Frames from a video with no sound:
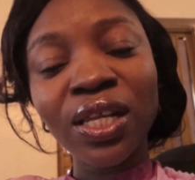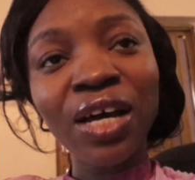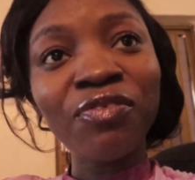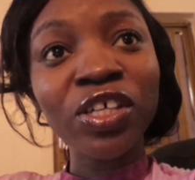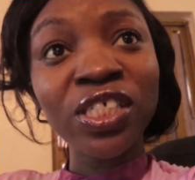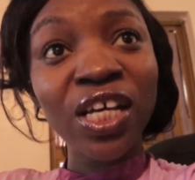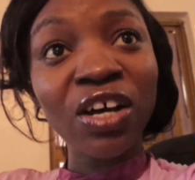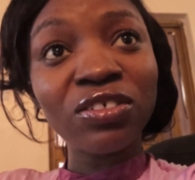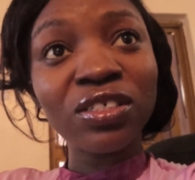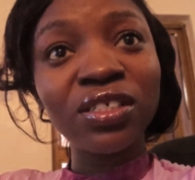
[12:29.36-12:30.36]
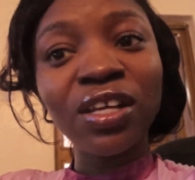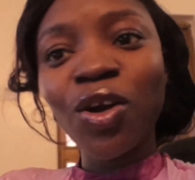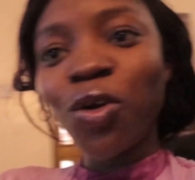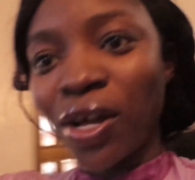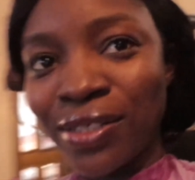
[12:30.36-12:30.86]
That I've forgotten the house,
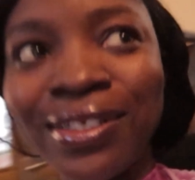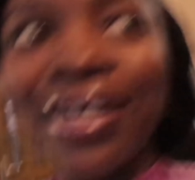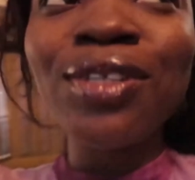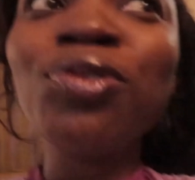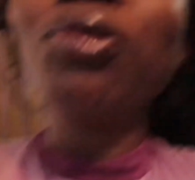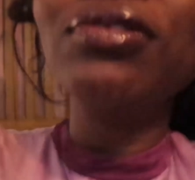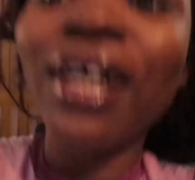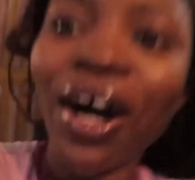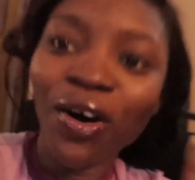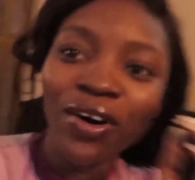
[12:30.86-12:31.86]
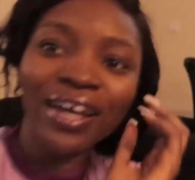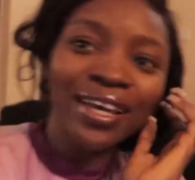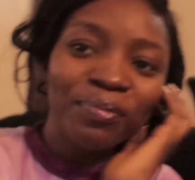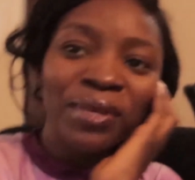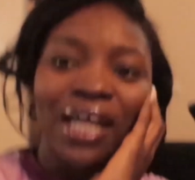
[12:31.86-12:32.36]
but they know now.
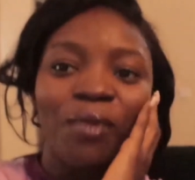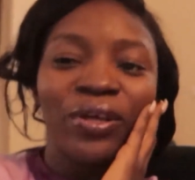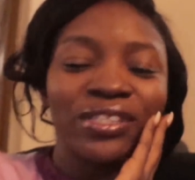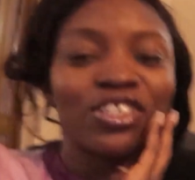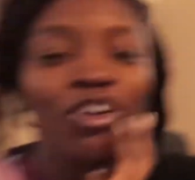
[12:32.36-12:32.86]
I'm waiting